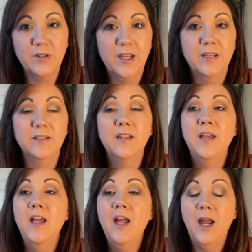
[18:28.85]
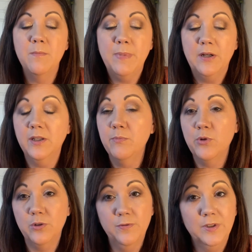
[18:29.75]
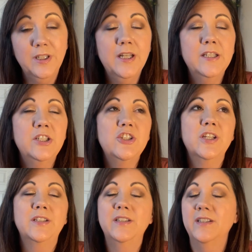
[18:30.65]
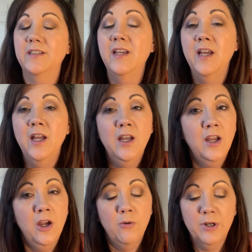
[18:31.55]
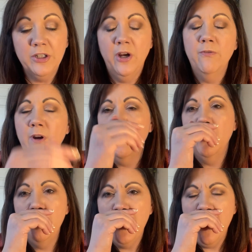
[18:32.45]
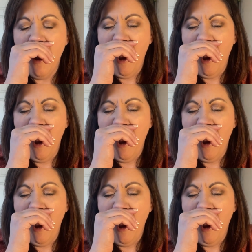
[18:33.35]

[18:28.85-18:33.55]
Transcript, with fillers: And I barely broke for lunch and then worked over a little bit